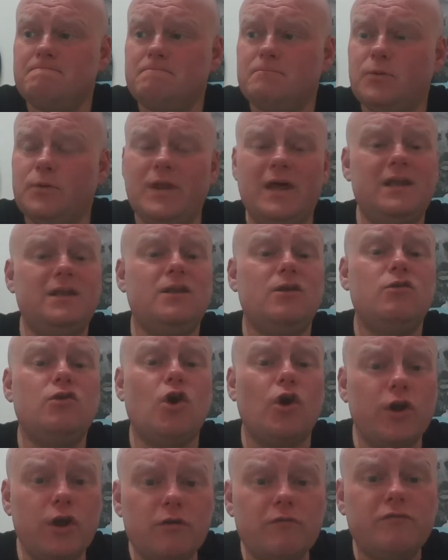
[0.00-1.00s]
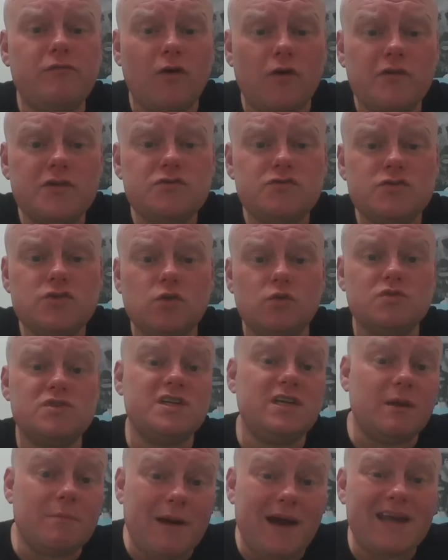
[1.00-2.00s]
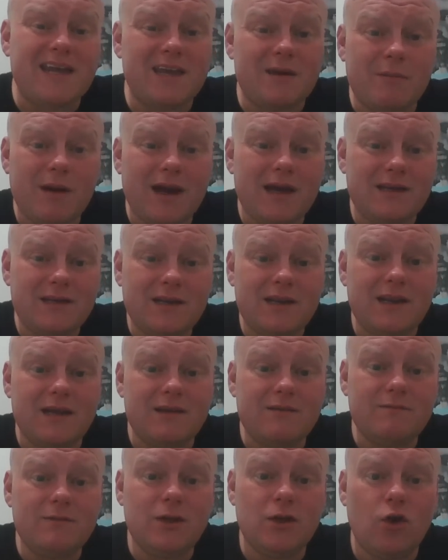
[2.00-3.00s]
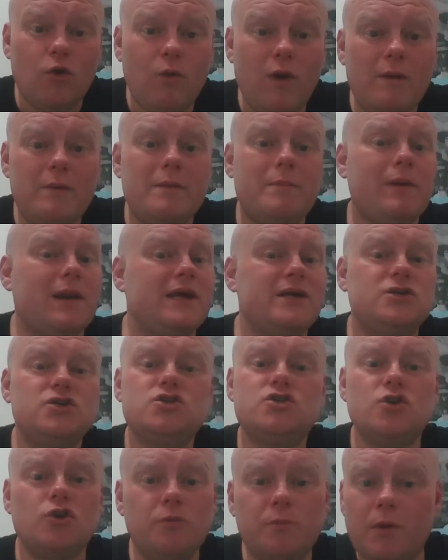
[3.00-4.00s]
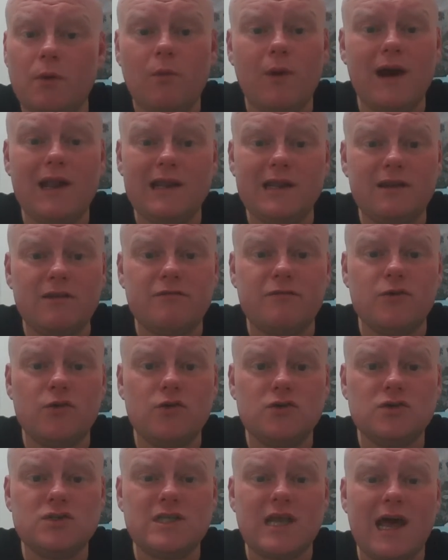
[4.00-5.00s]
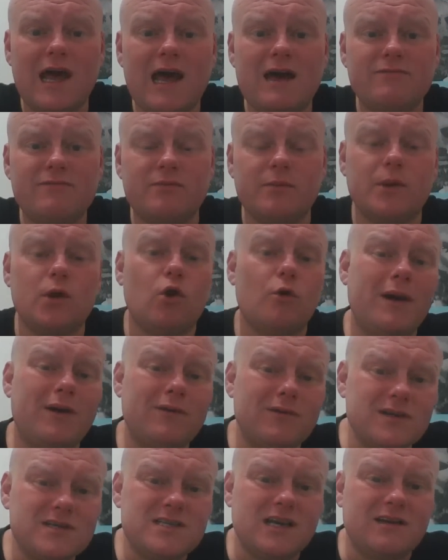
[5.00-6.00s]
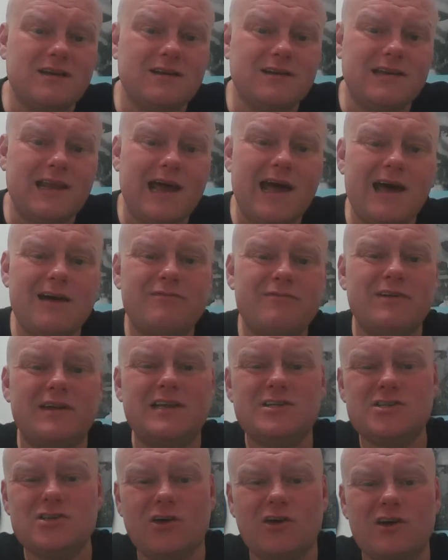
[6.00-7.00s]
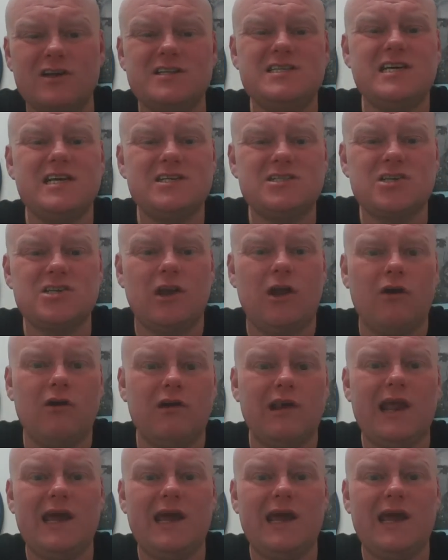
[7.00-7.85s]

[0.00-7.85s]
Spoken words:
But then the Nottingham Forest results in the back of your mind, innit? Where we played super well in the first half. We come out the second half, and it sort of ticked along